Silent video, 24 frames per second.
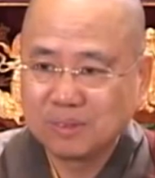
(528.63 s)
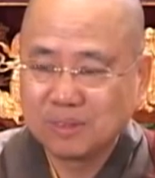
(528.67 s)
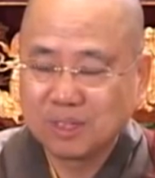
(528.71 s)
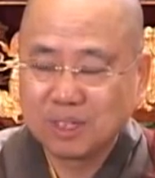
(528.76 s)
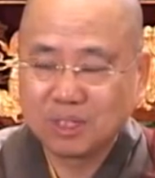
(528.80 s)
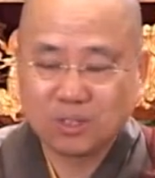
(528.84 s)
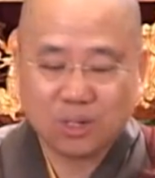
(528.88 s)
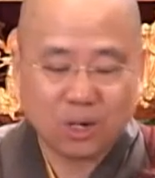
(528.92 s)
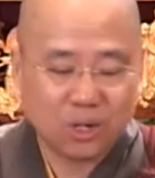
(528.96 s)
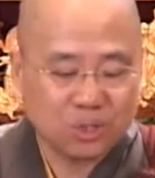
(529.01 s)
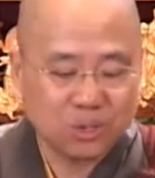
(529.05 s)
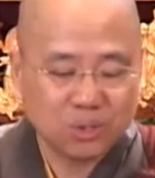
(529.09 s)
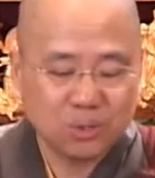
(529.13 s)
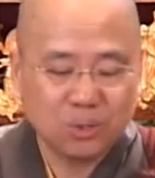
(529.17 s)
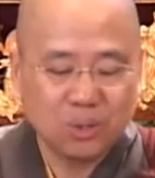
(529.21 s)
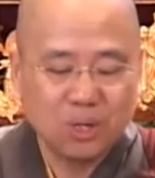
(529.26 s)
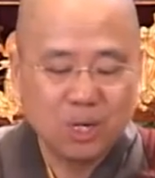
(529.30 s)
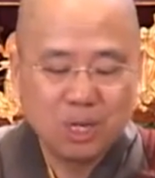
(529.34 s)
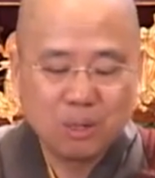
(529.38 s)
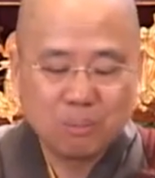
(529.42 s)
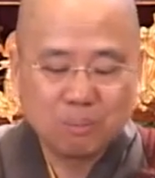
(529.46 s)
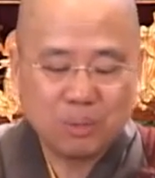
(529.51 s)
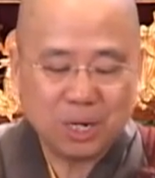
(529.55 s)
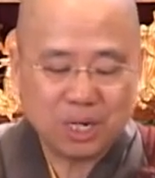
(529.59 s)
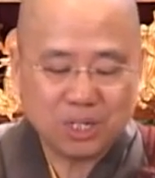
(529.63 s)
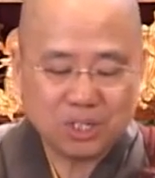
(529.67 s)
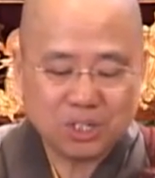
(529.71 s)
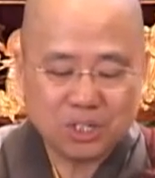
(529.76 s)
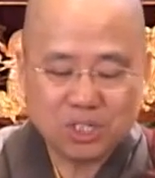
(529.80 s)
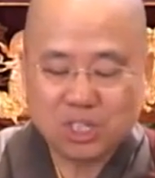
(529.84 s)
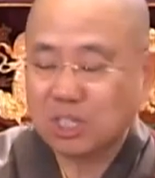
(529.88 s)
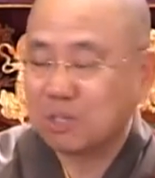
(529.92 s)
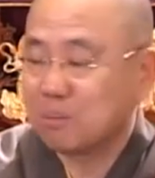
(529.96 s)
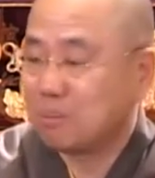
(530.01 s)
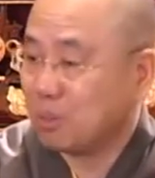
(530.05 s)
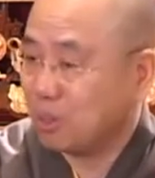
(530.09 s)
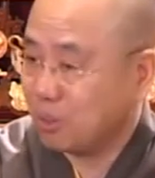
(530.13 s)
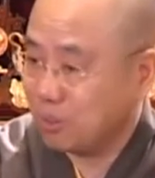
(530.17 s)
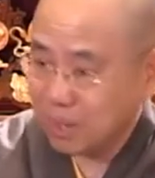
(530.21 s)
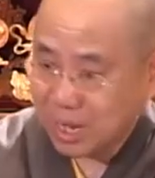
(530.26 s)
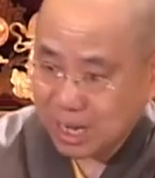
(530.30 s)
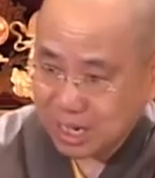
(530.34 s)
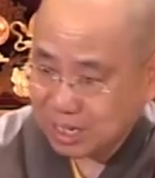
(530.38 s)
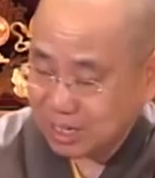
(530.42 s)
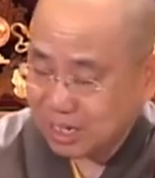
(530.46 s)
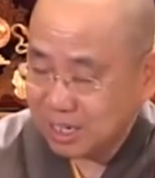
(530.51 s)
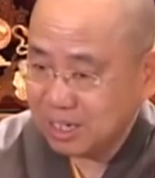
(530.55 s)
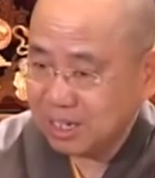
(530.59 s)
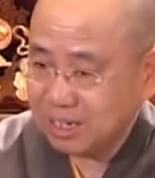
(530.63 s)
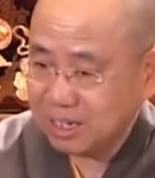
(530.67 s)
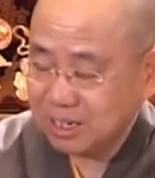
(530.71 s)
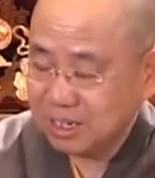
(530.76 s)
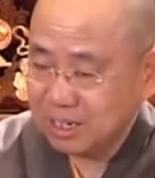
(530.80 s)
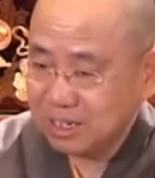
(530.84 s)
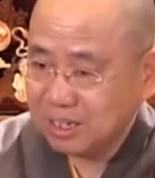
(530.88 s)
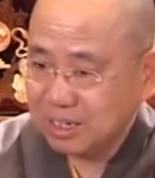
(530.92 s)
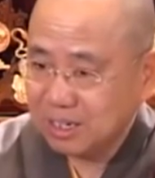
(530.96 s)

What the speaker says: There's also practices morality,